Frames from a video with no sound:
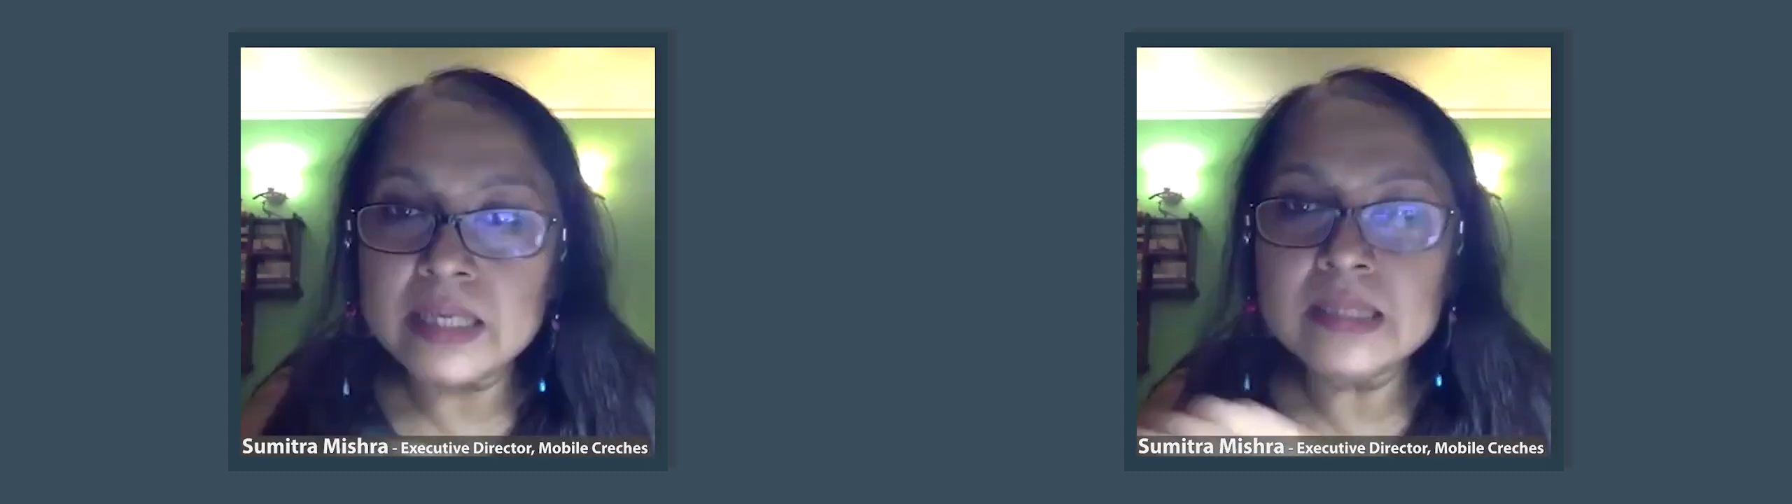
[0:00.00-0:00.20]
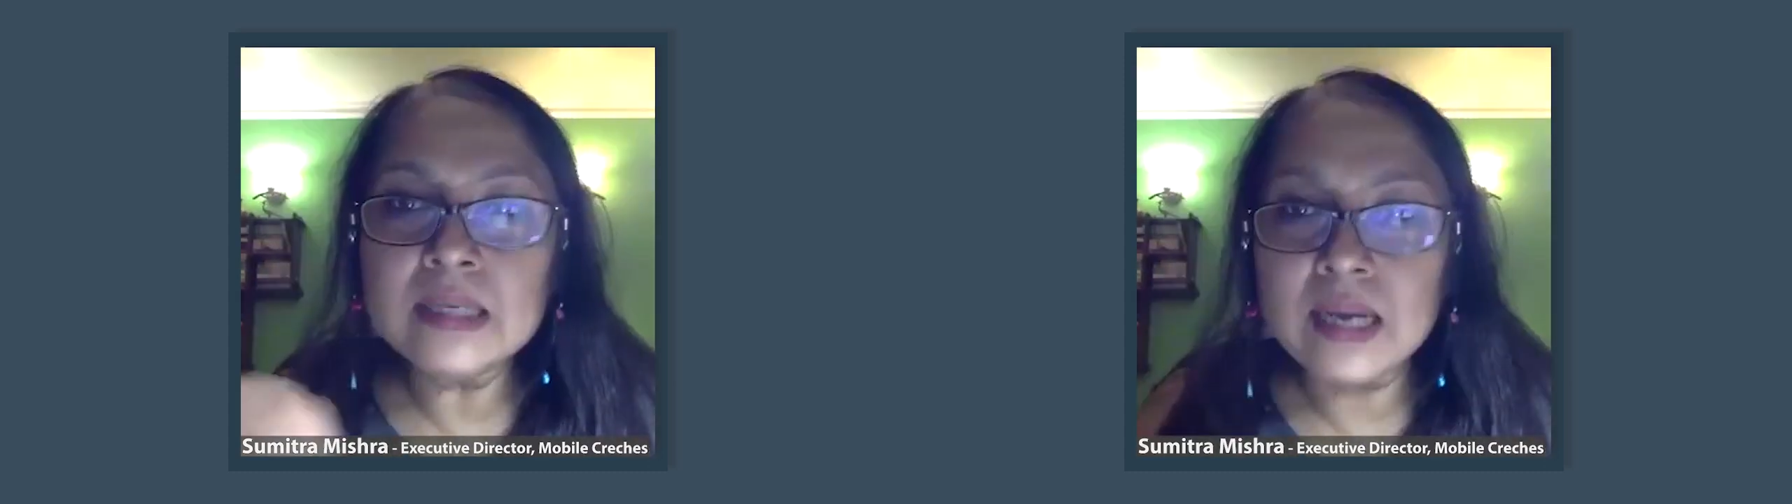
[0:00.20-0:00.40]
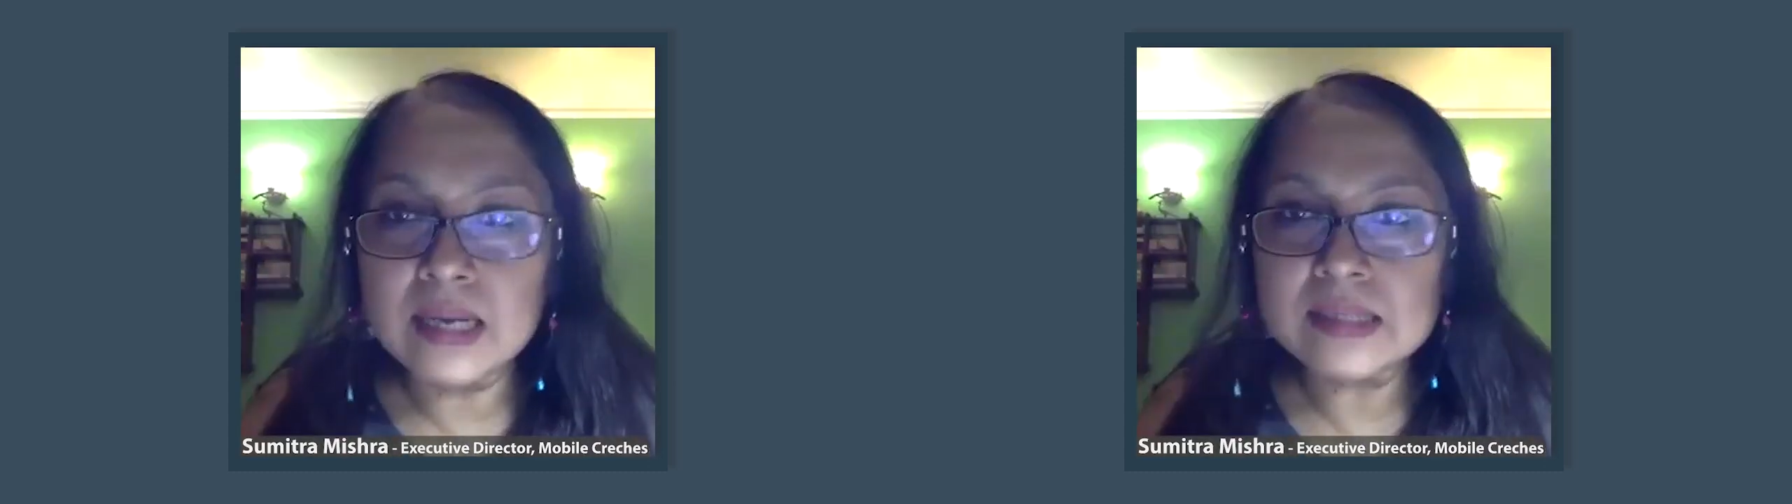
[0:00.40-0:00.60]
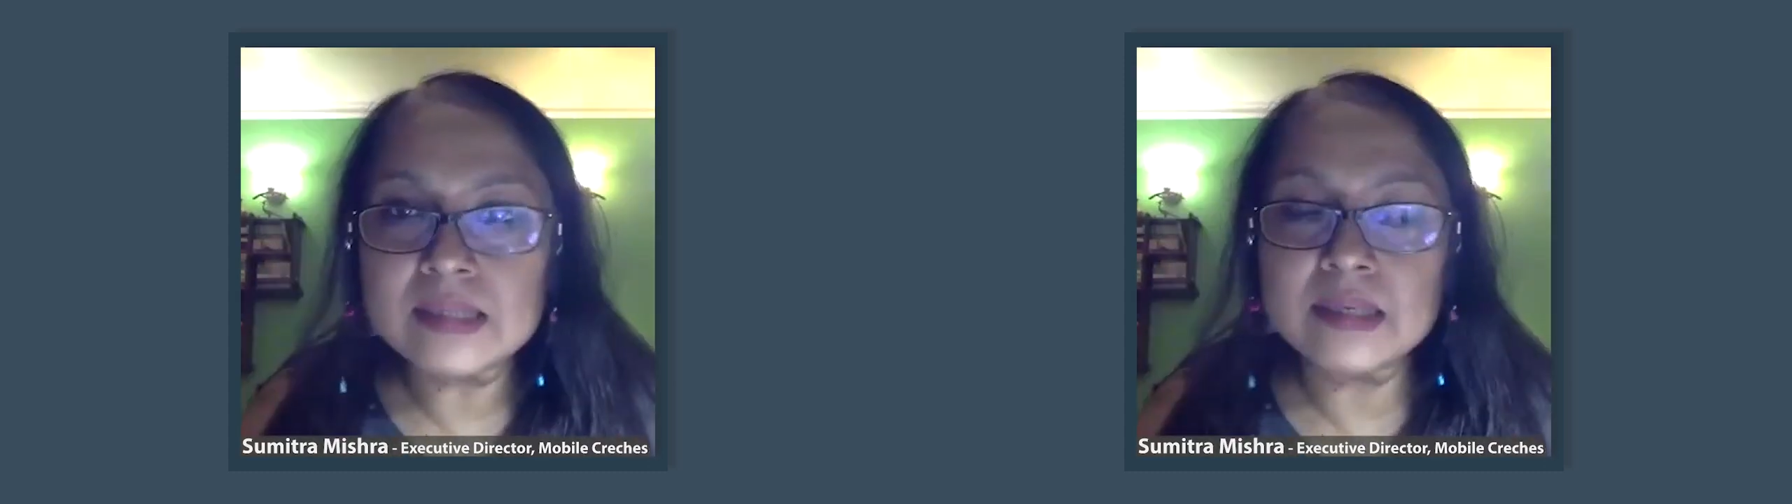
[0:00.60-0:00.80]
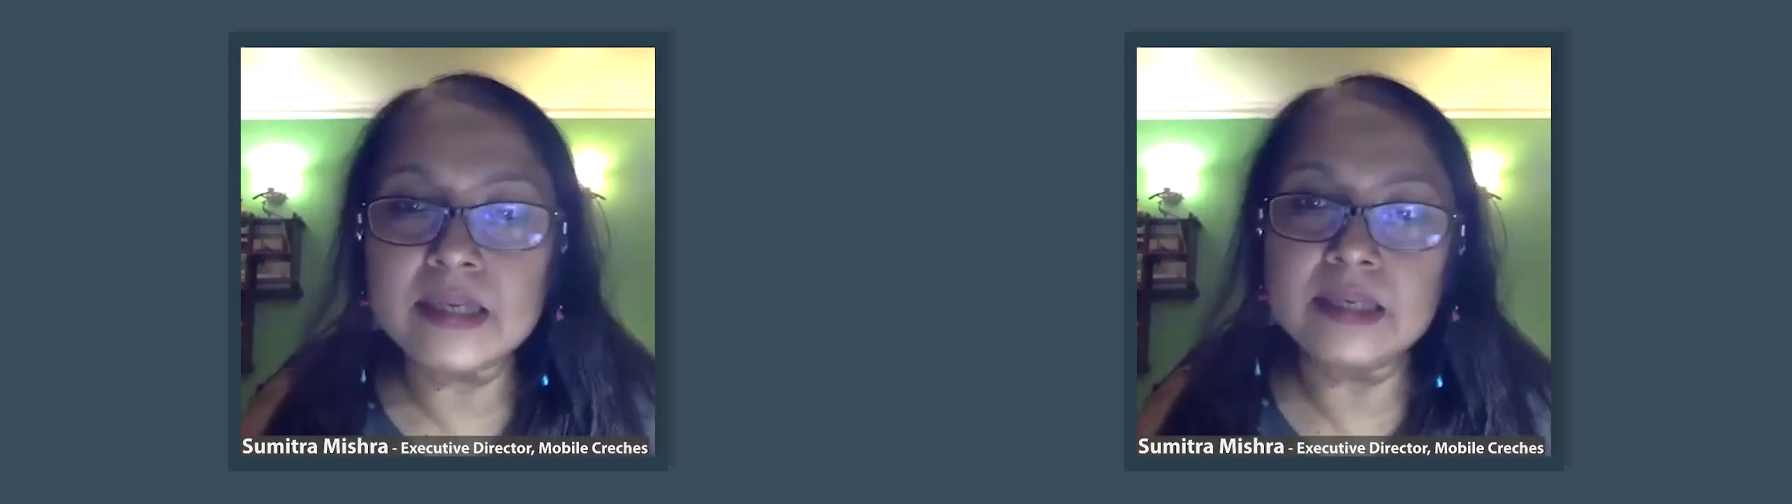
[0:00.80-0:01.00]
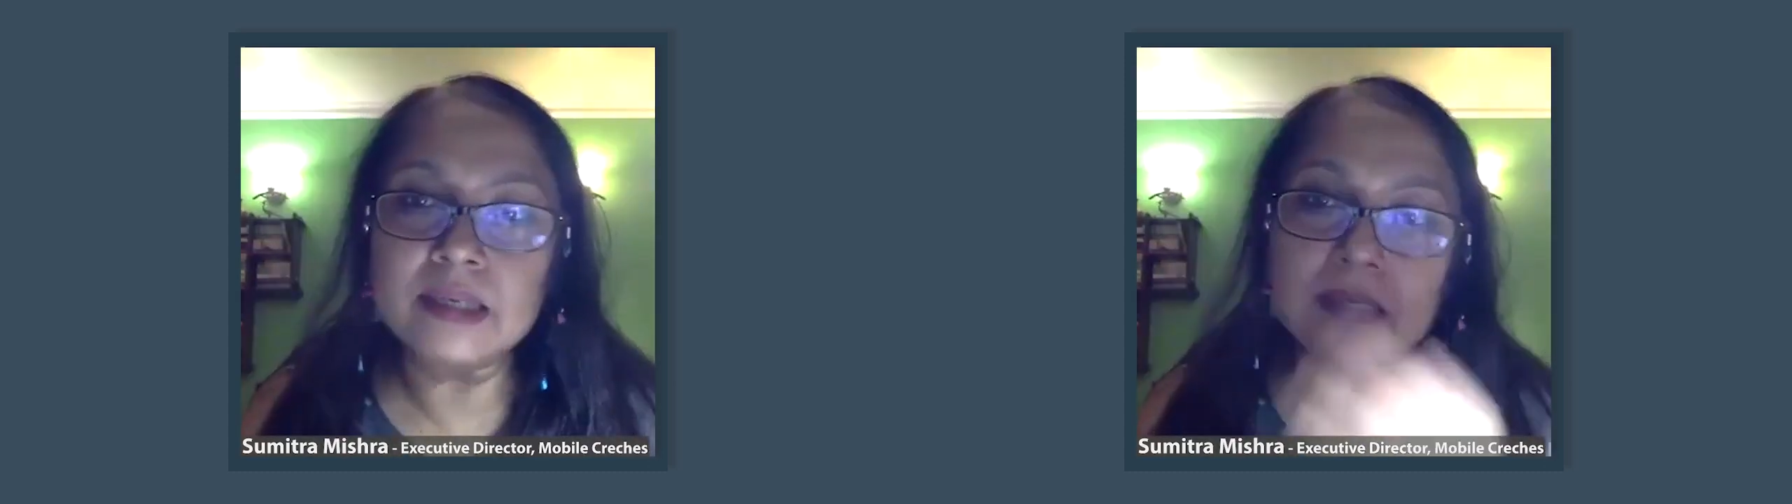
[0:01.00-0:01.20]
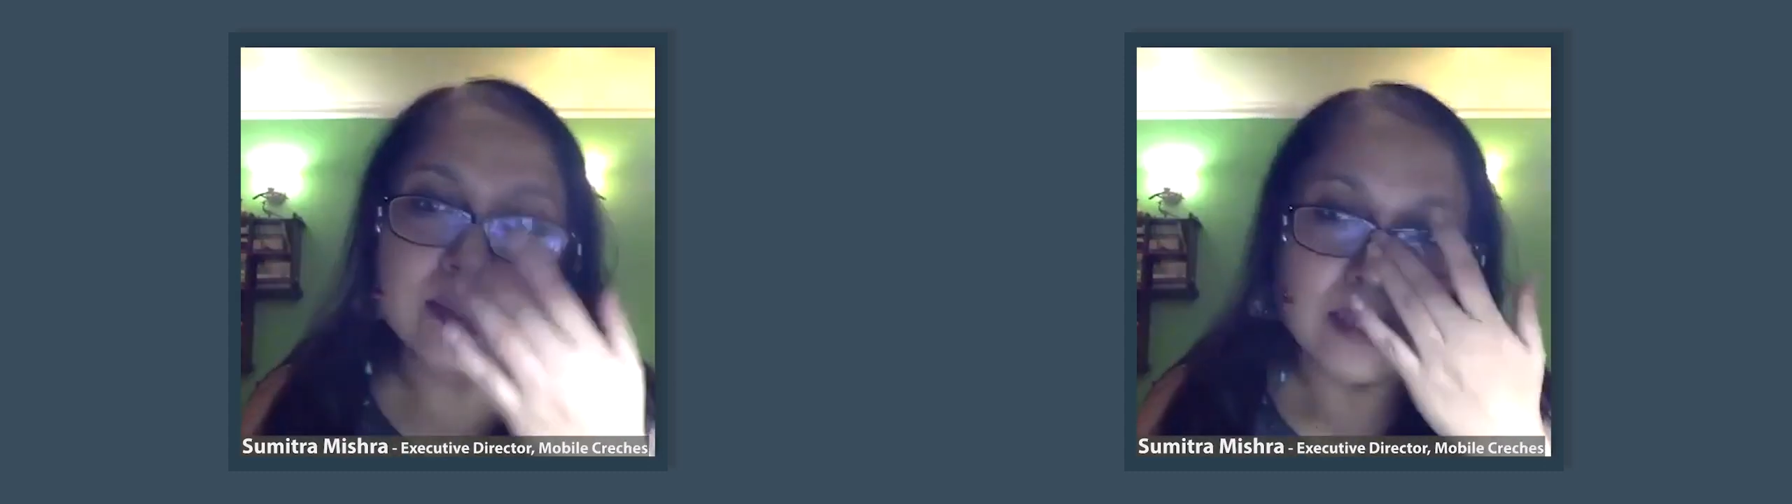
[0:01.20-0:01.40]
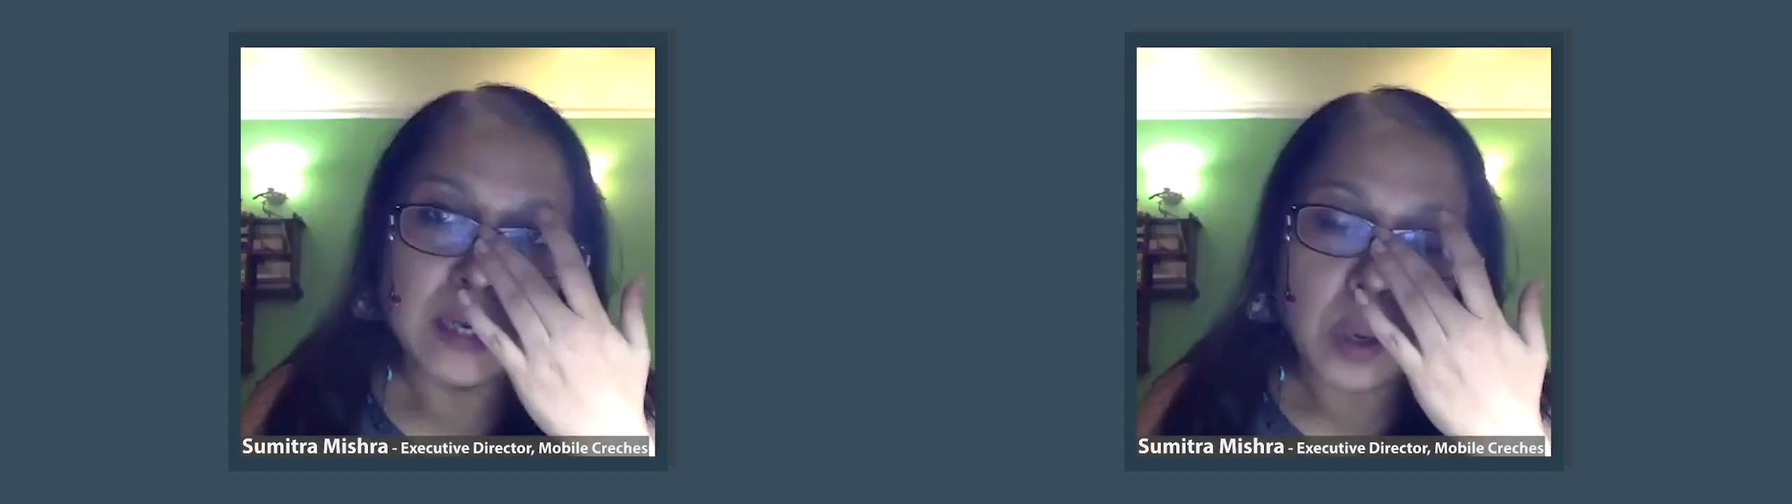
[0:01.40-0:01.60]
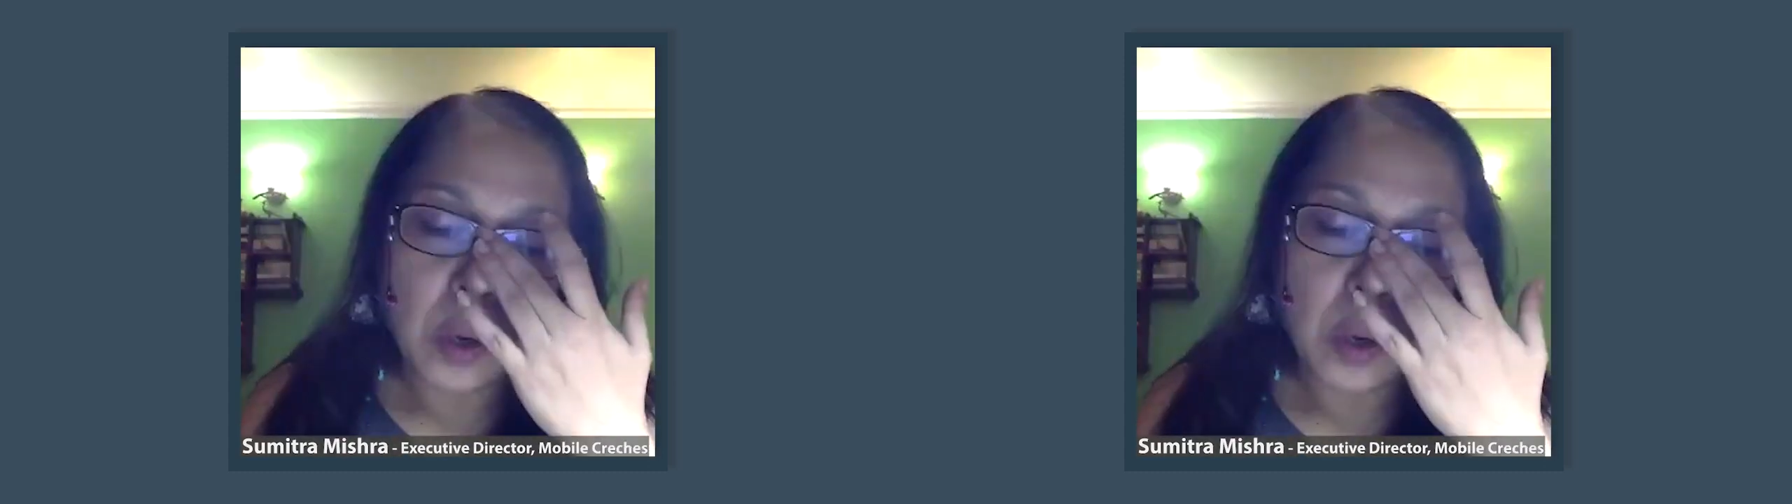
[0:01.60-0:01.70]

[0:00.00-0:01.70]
In the last 3 years,